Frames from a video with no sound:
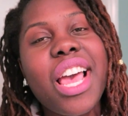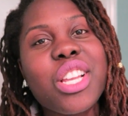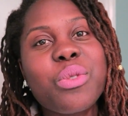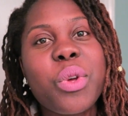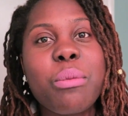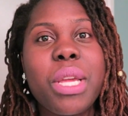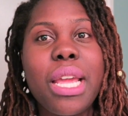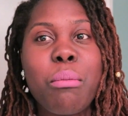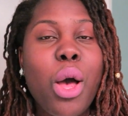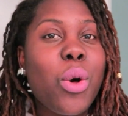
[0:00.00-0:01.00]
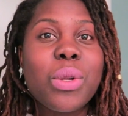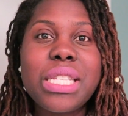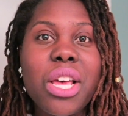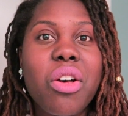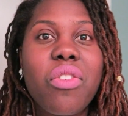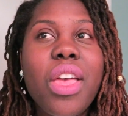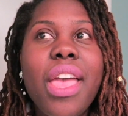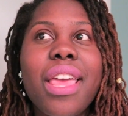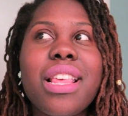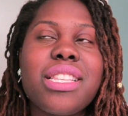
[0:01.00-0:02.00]
Like, I just want to be my old self.
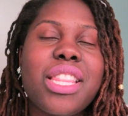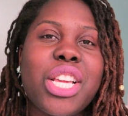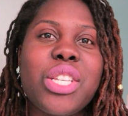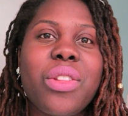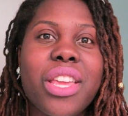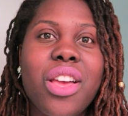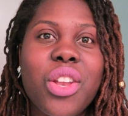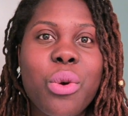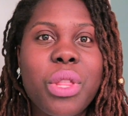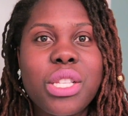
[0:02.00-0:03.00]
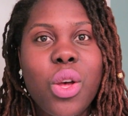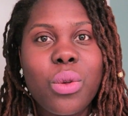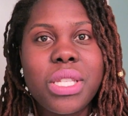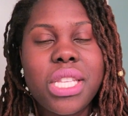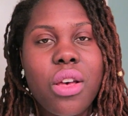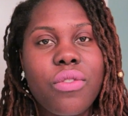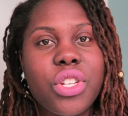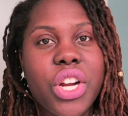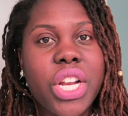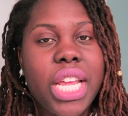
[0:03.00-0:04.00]
And that's the thing too, like, y'all know, with this whole self
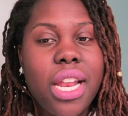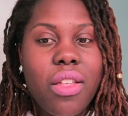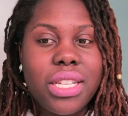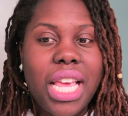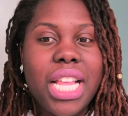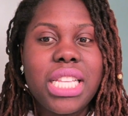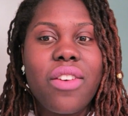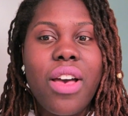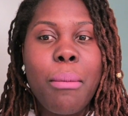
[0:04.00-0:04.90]
journey and all this kind of stuff,